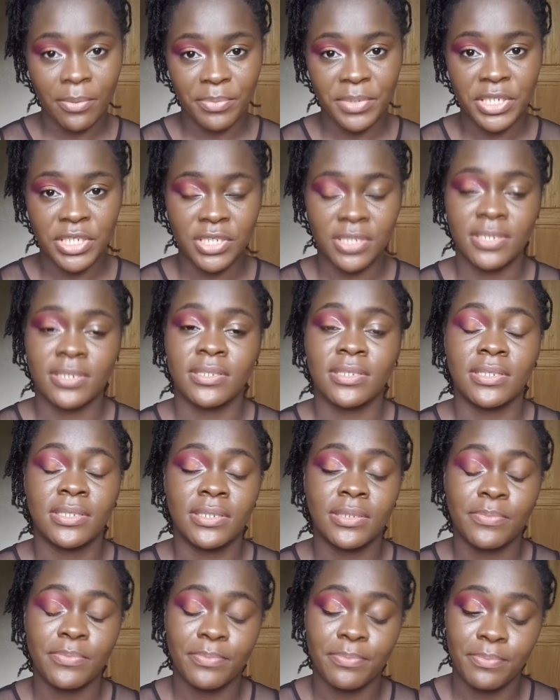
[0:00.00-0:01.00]
patient
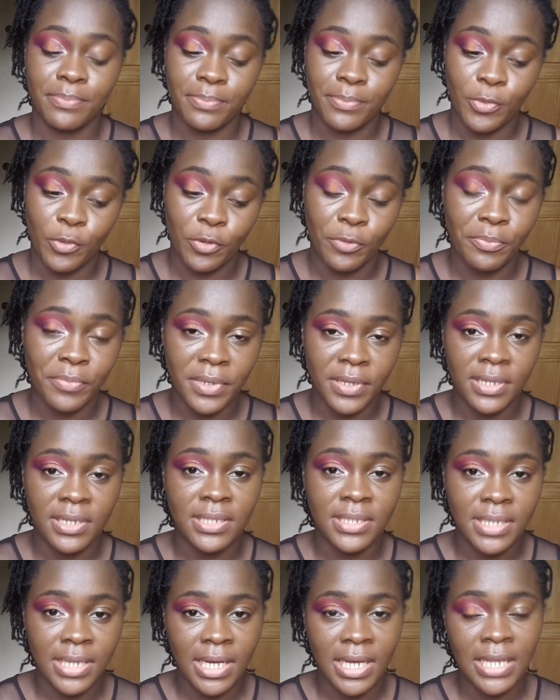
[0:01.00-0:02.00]
will
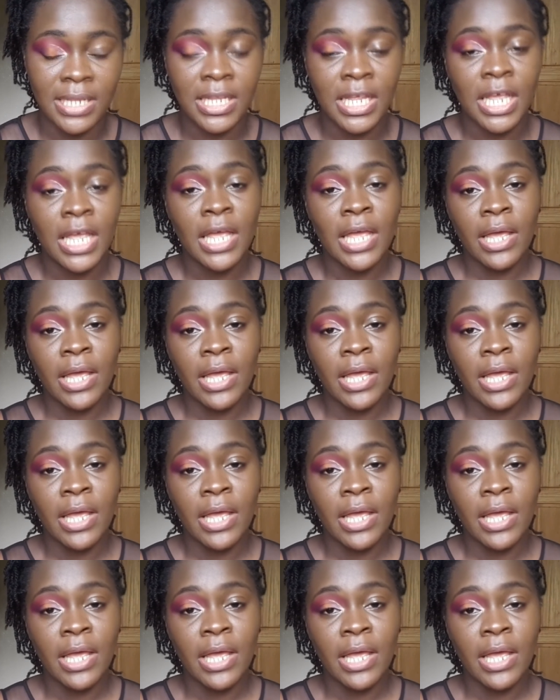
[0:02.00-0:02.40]
mean that